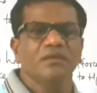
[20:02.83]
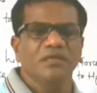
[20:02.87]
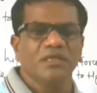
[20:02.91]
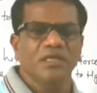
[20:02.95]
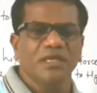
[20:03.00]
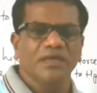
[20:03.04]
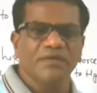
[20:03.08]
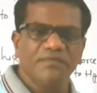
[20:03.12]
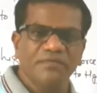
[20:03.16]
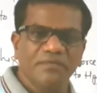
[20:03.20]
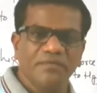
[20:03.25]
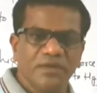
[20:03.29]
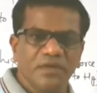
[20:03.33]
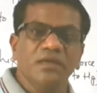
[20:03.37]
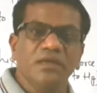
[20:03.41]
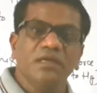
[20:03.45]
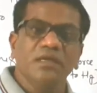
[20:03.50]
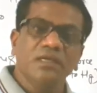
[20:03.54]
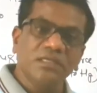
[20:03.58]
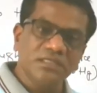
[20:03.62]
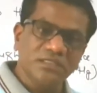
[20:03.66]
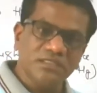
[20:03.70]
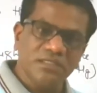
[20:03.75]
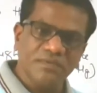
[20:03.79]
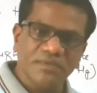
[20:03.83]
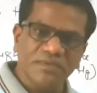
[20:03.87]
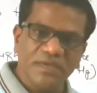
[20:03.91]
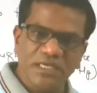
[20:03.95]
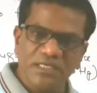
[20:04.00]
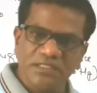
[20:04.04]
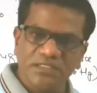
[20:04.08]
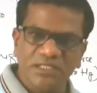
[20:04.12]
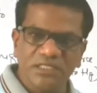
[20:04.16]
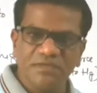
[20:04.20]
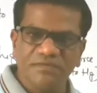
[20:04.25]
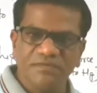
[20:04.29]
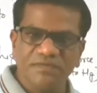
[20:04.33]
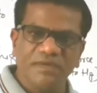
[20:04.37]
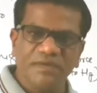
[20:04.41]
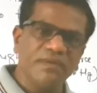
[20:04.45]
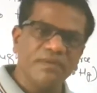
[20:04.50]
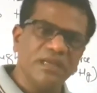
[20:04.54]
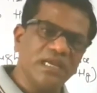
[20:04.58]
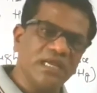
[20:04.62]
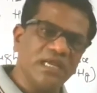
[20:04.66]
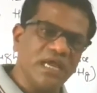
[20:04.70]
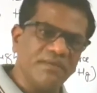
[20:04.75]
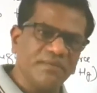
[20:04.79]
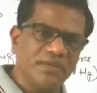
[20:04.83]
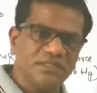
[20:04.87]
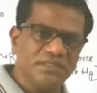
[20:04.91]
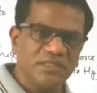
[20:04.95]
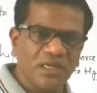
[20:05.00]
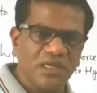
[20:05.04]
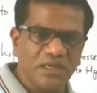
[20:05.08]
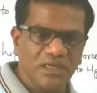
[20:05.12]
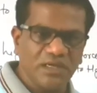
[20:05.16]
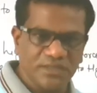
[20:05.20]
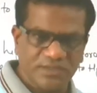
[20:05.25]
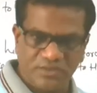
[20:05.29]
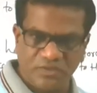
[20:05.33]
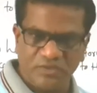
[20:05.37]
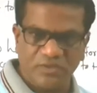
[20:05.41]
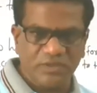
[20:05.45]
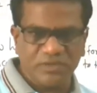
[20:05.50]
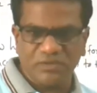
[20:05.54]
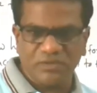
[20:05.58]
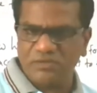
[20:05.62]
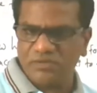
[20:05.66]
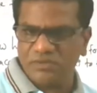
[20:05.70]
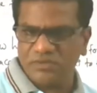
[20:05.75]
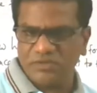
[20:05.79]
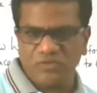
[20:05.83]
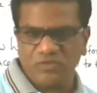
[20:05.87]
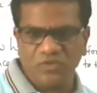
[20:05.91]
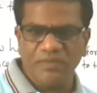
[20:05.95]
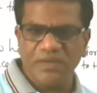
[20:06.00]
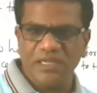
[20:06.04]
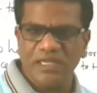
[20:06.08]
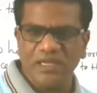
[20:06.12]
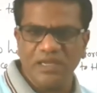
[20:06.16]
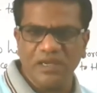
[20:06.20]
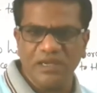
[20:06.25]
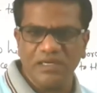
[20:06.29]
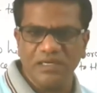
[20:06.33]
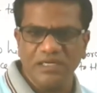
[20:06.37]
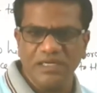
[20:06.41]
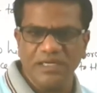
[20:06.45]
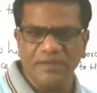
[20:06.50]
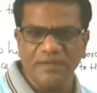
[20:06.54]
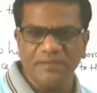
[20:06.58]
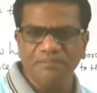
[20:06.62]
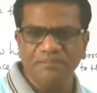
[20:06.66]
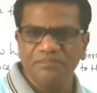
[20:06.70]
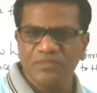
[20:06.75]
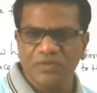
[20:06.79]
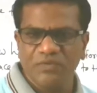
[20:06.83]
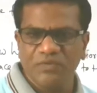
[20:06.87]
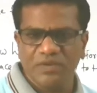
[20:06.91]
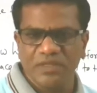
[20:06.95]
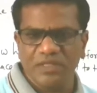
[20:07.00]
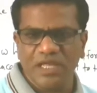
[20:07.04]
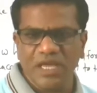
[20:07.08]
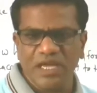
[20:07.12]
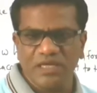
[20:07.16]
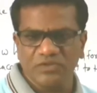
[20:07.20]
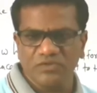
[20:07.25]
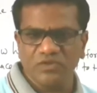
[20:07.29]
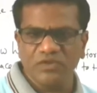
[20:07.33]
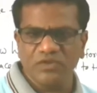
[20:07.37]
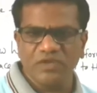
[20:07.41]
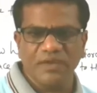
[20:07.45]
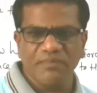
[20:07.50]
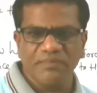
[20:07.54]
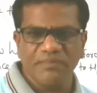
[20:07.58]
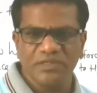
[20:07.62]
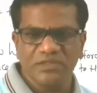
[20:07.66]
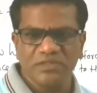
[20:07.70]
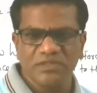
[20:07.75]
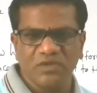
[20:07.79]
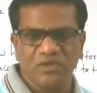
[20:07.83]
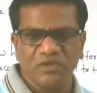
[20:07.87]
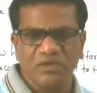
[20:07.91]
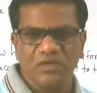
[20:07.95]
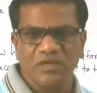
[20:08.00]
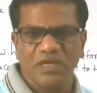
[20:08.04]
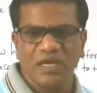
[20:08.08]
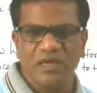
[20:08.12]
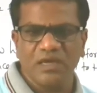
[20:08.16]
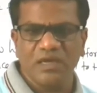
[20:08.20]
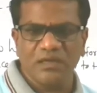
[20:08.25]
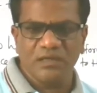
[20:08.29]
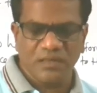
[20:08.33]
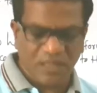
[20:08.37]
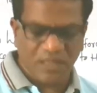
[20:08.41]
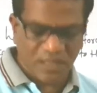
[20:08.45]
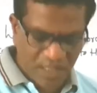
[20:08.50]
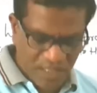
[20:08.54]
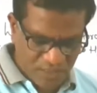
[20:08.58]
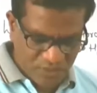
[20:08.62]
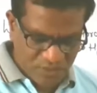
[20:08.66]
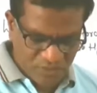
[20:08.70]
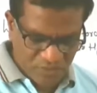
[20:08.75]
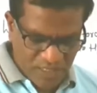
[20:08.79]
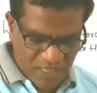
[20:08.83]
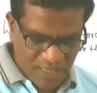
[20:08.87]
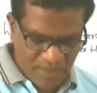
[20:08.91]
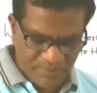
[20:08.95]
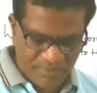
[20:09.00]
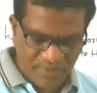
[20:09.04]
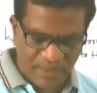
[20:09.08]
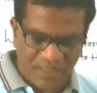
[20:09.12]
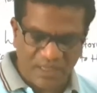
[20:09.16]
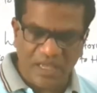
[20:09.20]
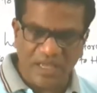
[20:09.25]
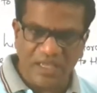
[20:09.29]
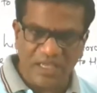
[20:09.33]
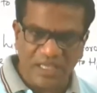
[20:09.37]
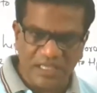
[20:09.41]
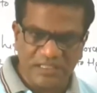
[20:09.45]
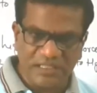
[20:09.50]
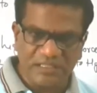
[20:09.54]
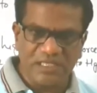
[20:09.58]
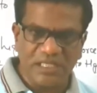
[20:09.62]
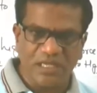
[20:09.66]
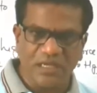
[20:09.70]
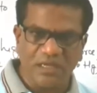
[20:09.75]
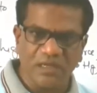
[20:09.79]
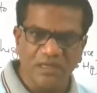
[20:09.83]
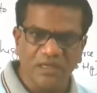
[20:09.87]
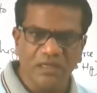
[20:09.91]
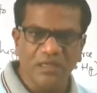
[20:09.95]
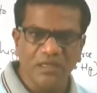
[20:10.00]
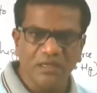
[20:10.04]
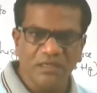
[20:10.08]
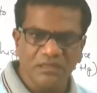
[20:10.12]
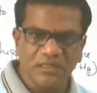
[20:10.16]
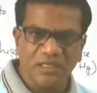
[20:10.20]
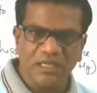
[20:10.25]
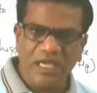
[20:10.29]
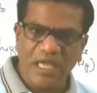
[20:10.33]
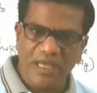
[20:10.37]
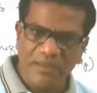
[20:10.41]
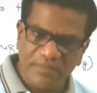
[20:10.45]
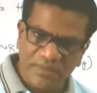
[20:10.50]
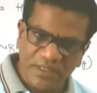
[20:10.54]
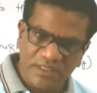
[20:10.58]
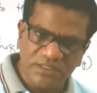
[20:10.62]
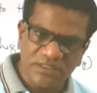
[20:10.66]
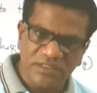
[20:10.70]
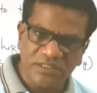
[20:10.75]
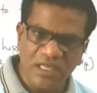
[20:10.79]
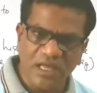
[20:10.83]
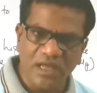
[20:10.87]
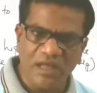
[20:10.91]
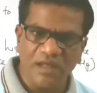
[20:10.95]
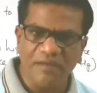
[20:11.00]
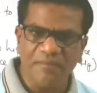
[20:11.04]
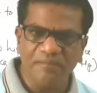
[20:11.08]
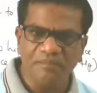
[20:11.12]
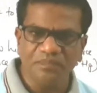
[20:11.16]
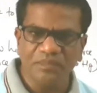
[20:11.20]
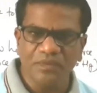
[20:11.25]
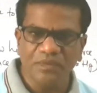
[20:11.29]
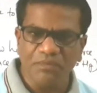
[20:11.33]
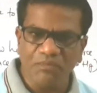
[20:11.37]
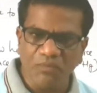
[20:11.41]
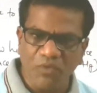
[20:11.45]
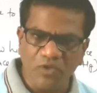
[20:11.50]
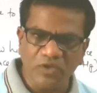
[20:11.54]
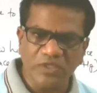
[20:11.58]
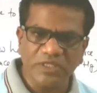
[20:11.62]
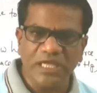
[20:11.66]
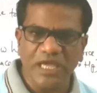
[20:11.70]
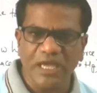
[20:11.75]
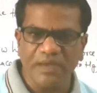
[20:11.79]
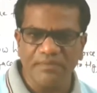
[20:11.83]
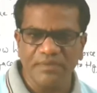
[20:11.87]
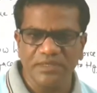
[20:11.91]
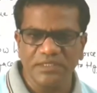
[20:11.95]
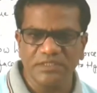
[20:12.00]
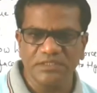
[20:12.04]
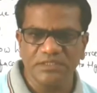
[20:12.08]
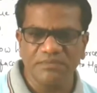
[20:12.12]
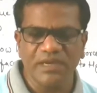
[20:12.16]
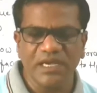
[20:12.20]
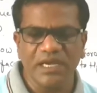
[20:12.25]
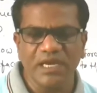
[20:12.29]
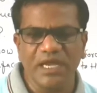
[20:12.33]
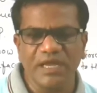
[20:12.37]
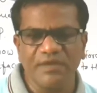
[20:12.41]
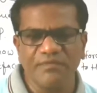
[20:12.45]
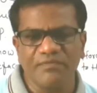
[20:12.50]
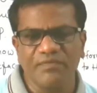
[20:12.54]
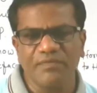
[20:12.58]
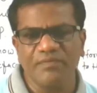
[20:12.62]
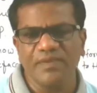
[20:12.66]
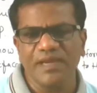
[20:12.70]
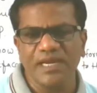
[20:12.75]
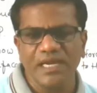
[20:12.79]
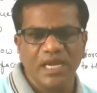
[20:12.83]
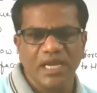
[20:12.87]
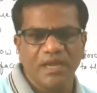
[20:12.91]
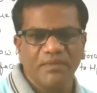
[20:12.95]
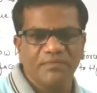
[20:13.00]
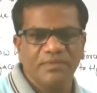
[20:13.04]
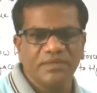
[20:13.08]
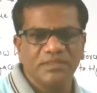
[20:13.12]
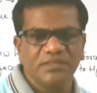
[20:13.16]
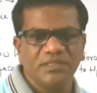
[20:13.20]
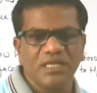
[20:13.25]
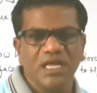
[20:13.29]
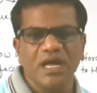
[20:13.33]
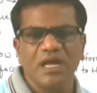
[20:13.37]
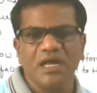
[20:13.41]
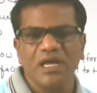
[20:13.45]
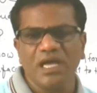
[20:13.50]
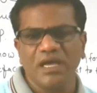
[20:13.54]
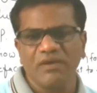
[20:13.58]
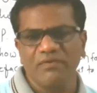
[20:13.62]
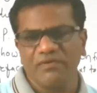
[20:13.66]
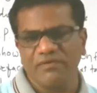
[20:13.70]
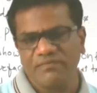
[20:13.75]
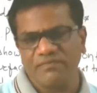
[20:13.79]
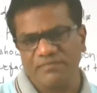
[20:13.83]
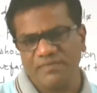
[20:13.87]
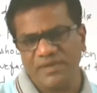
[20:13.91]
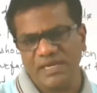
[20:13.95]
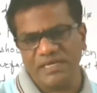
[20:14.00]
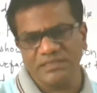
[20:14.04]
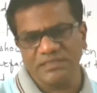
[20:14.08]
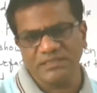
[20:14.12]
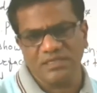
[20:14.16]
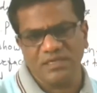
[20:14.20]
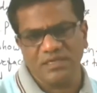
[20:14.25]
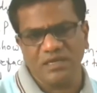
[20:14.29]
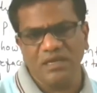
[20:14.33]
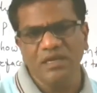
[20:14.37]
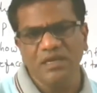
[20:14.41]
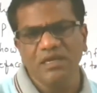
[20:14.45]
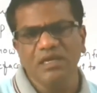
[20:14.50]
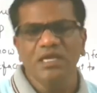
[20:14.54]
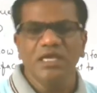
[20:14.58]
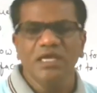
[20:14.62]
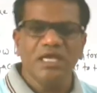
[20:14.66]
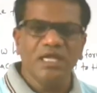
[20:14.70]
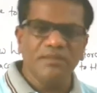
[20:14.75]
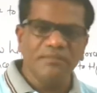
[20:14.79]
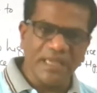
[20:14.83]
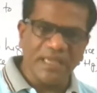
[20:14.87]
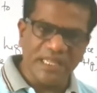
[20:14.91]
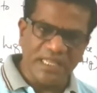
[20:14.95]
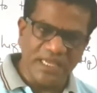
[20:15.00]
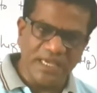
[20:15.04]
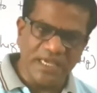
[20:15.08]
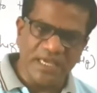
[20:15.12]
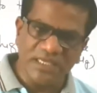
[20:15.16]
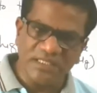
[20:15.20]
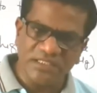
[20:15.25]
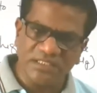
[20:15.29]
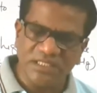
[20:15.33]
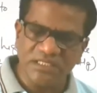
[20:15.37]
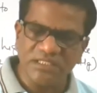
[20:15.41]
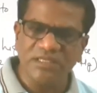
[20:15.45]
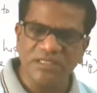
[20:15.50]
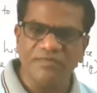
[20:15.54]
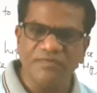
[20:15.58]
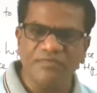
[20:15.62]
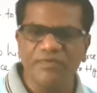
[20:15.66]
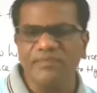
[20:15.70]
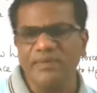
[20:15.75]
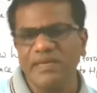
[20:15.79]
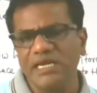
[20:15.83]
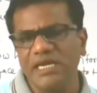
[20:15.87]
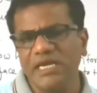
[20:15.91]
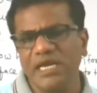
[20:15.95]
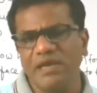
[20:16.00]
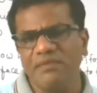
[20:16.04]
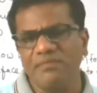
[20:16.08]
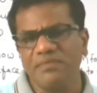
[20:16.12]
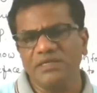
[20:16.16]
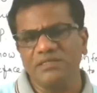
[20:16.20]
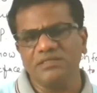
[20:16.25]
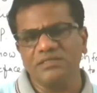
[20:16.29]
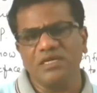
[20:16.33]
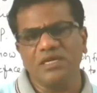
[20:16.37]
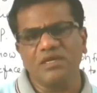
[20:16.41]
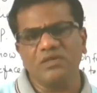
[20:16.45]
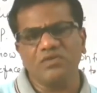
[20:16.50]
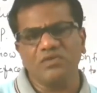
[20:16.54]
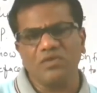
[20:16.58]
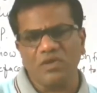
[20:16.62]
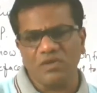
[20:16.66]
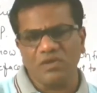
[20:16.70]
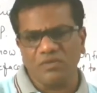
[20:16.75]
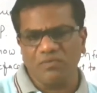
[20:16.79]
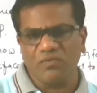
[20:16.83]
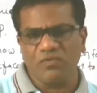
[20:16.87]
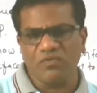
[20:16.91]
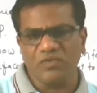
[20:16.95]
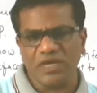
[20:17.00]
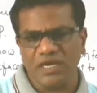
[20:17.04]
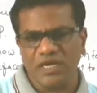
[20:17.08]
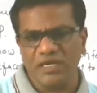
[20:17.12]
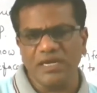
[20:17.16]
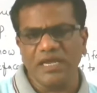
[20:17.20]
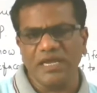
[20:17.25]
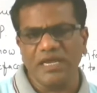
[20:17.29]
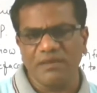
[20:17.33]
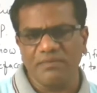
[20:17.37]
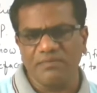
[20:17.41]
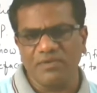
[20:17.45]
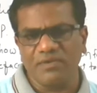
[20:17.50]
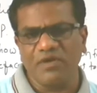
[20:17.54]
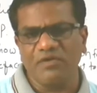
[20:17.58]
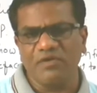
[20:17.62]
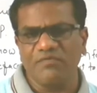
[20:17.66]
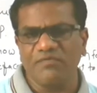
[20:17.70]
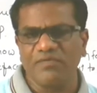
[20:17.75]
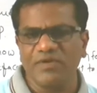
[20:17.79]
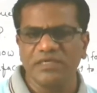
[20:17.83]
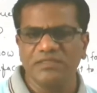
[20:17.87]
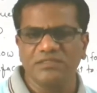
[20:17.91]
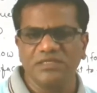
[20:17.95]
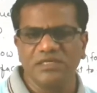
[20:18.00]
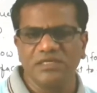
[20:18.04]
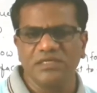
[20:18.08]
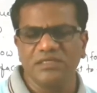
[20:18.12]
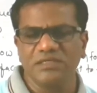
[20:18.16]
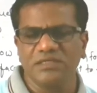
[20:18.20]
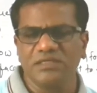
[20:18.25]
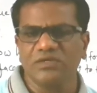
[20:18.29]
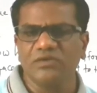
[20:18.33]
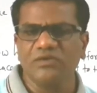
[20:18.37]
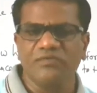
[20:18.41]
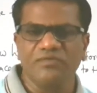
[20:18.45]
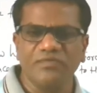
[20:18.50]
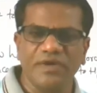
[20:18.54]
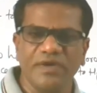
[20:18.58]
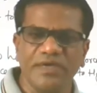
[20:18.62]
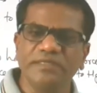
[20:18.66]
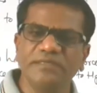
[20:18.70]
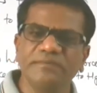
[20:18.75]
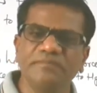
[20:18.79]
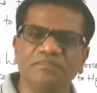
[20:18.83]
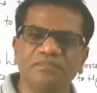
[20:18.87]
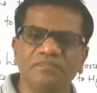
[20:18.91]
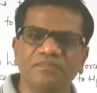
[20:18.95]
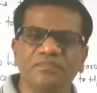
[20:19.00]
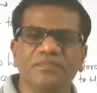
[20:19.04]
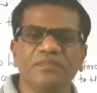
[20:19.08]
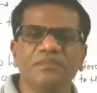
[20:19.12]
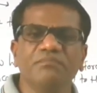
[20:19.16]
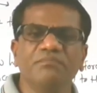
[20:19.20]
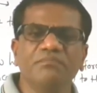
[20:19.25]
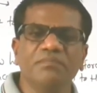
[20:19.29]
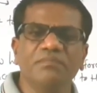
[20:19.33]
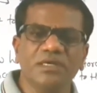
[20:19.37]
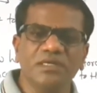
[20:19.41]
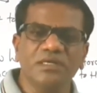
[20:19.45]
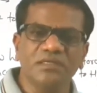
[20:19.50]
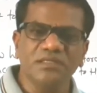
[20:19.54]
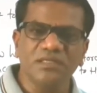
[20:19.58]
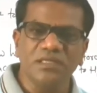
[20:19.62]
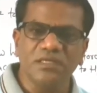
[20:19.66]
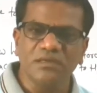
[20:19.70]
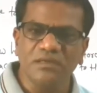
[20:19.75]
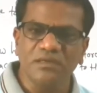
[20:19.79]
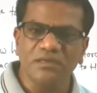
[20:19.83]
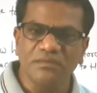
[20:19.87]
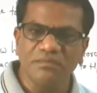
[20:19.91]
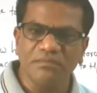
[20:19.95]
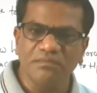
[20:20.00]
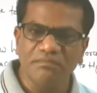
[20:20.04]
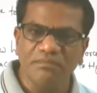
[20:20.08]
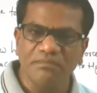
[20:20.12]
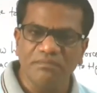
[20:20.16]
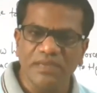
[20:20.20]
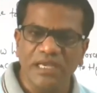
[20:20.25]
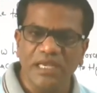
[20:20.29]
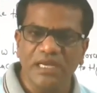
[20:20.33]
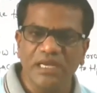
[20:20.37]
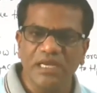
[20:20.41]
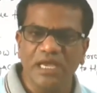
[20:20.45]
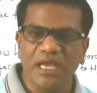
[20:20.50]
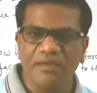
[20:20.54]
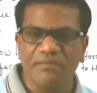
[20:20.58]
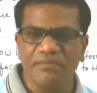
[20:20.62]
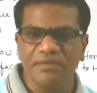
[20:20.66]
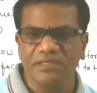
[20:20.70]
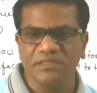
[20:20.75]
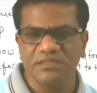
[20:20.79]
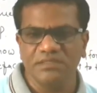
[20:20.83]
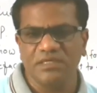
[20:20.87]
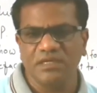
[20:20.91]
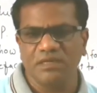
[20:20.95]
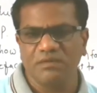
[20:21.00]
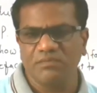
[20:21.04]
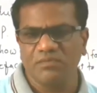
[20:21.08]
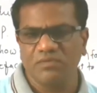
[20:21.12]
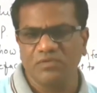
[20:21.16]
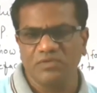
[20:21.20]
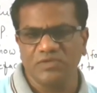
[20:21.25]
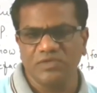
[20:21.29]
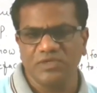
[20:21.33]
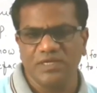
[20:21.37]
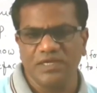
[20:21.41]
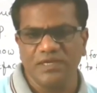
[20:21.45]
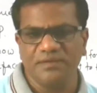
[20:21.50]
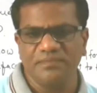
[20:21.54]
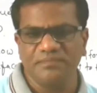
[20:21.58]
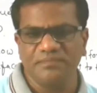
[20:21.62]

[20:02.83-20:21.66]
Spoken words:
If in some cases female gametes are also in so many algae, when the isogametes or anisogamy is there, the gametes are both gametes, male and female gametes, they are having flagella. In many cases the female gametes are non-motile like bryophytes and pteridophytes, but the male gametes are motile.